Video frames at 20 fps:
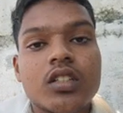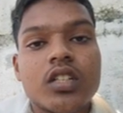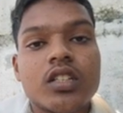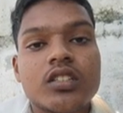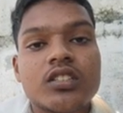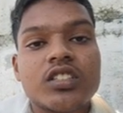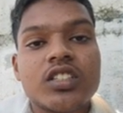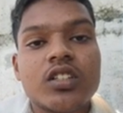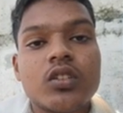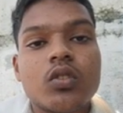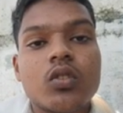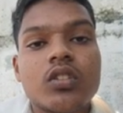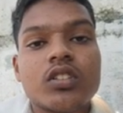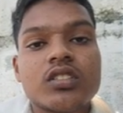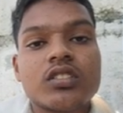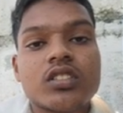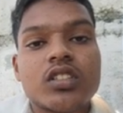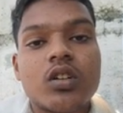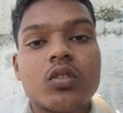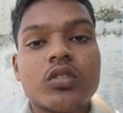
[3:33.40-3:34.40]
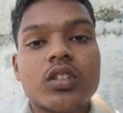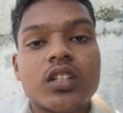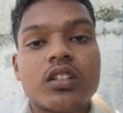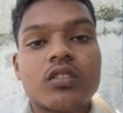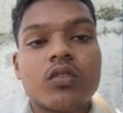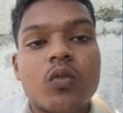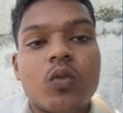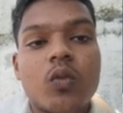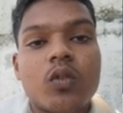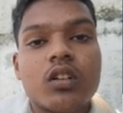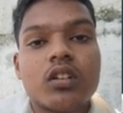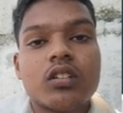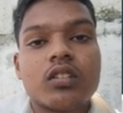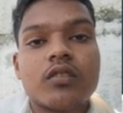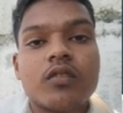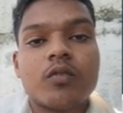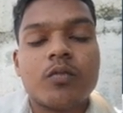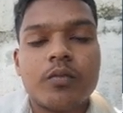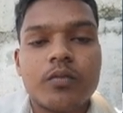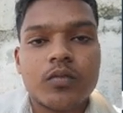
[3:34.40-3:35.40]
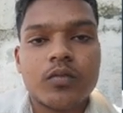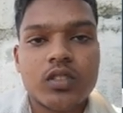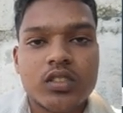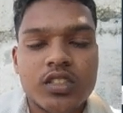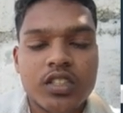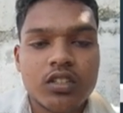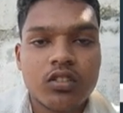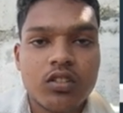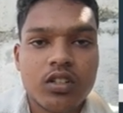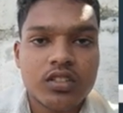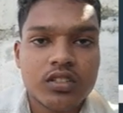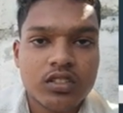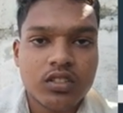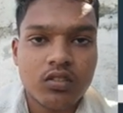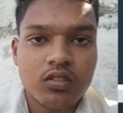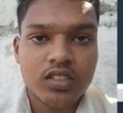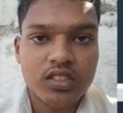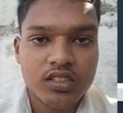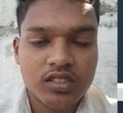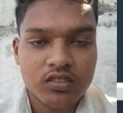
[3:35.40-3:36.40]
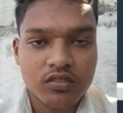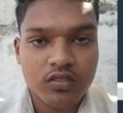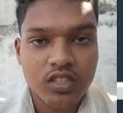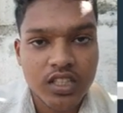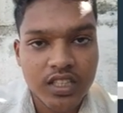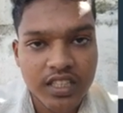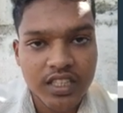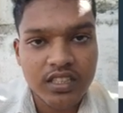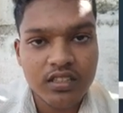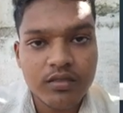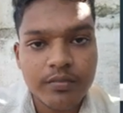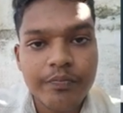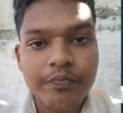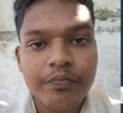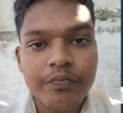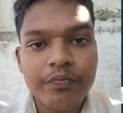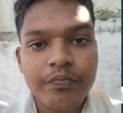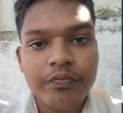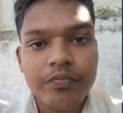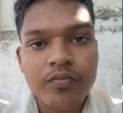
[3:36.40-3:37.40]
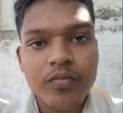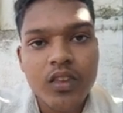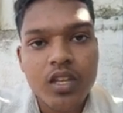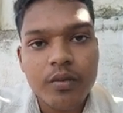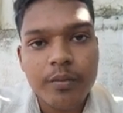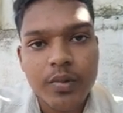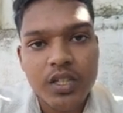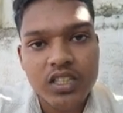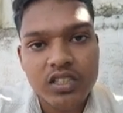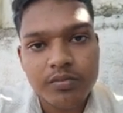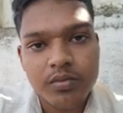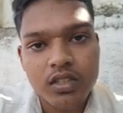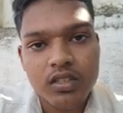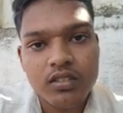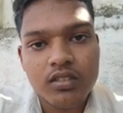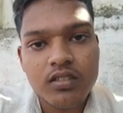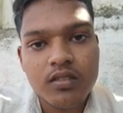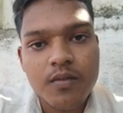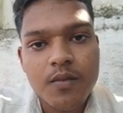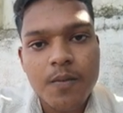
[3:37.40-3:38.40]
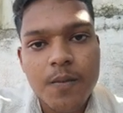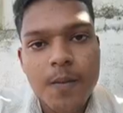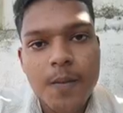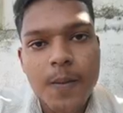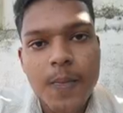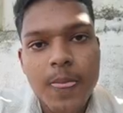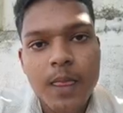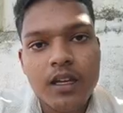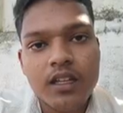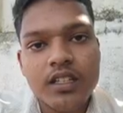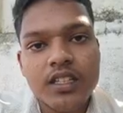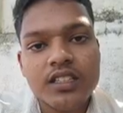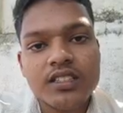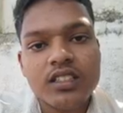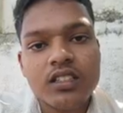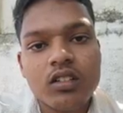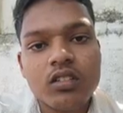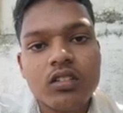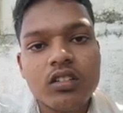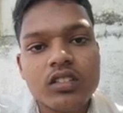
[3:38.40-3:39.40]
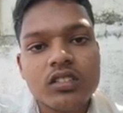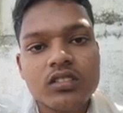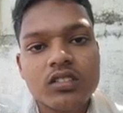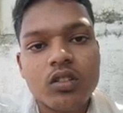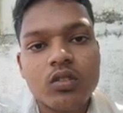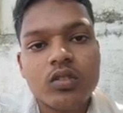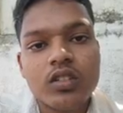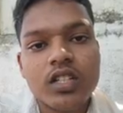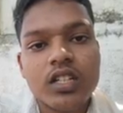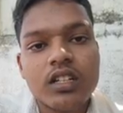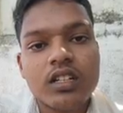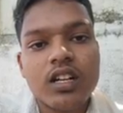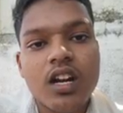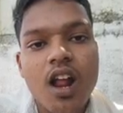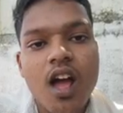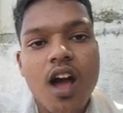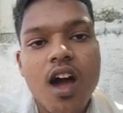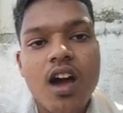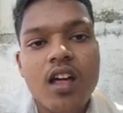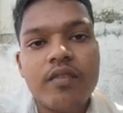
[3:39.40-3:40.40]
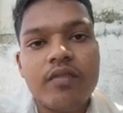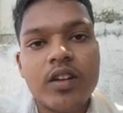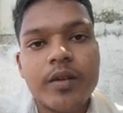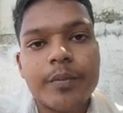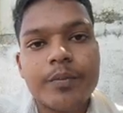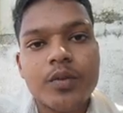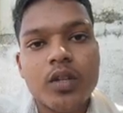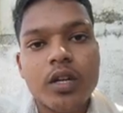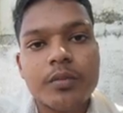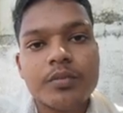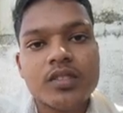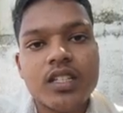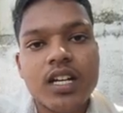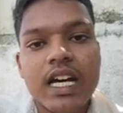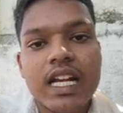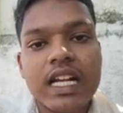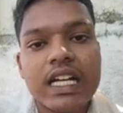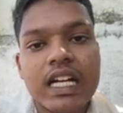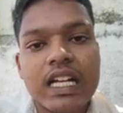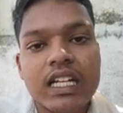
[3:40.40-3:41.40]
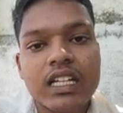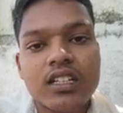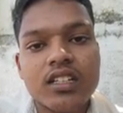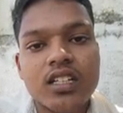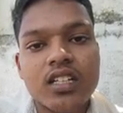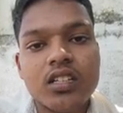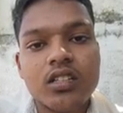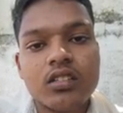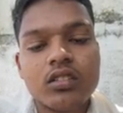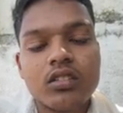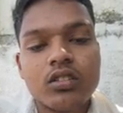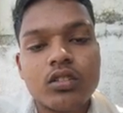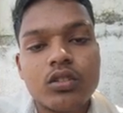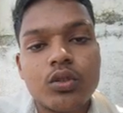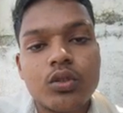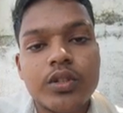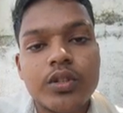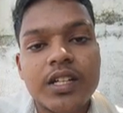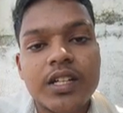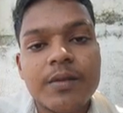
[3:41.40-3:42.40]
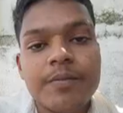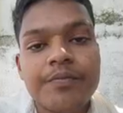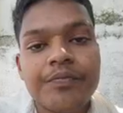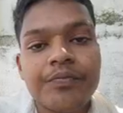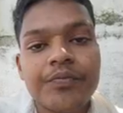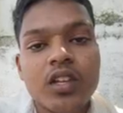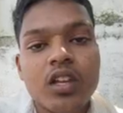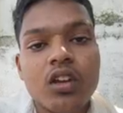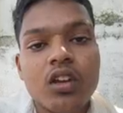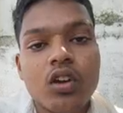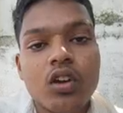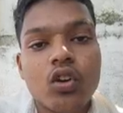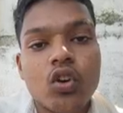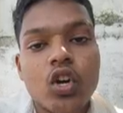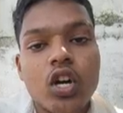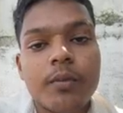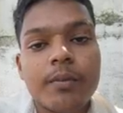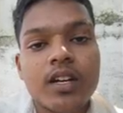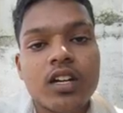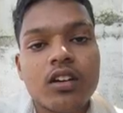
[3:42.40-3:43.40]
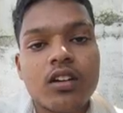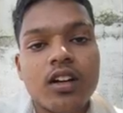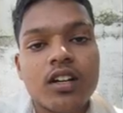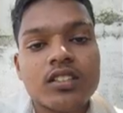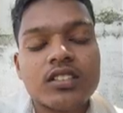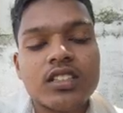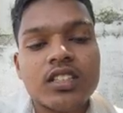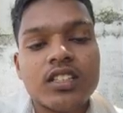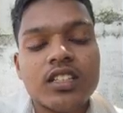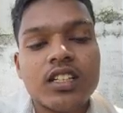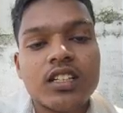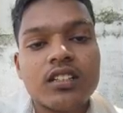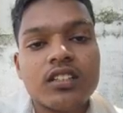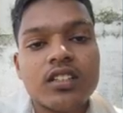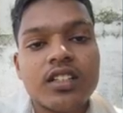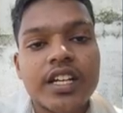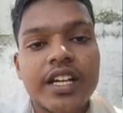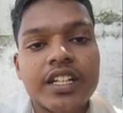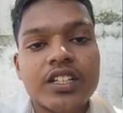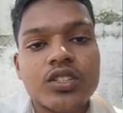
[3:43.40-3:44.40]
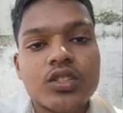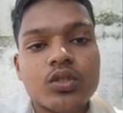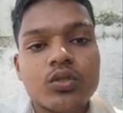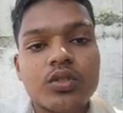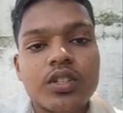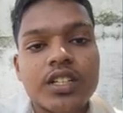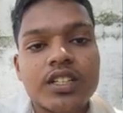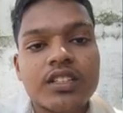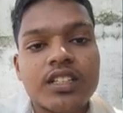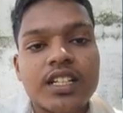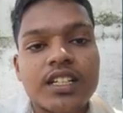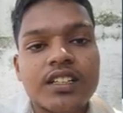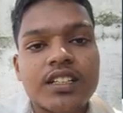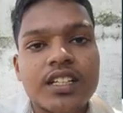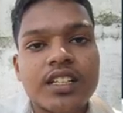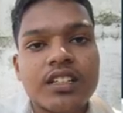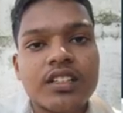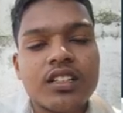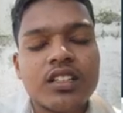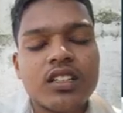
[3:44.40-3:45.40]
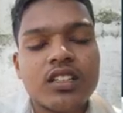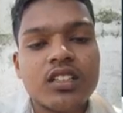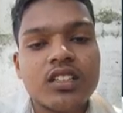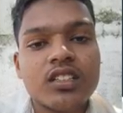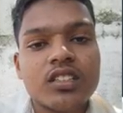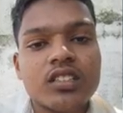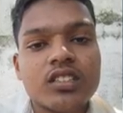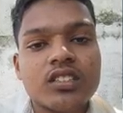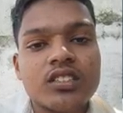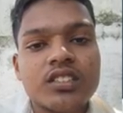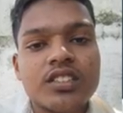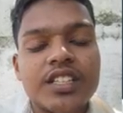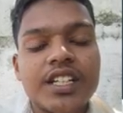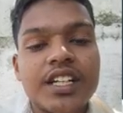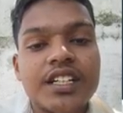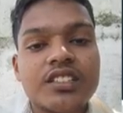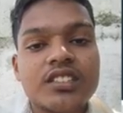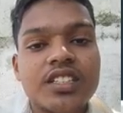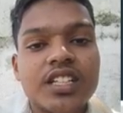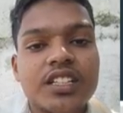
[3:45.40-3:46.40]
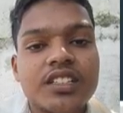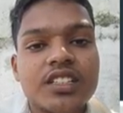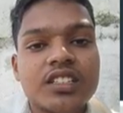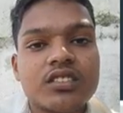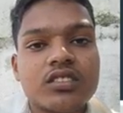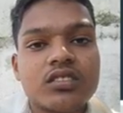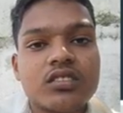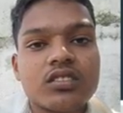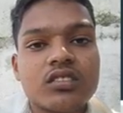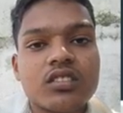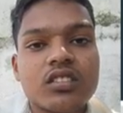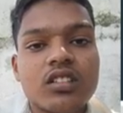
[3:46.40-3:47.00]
Synchronous counter. Synchronous counters working principle. In a synchronous counter, all flip-flops are connected to a common clock signal, ensuring that their state changes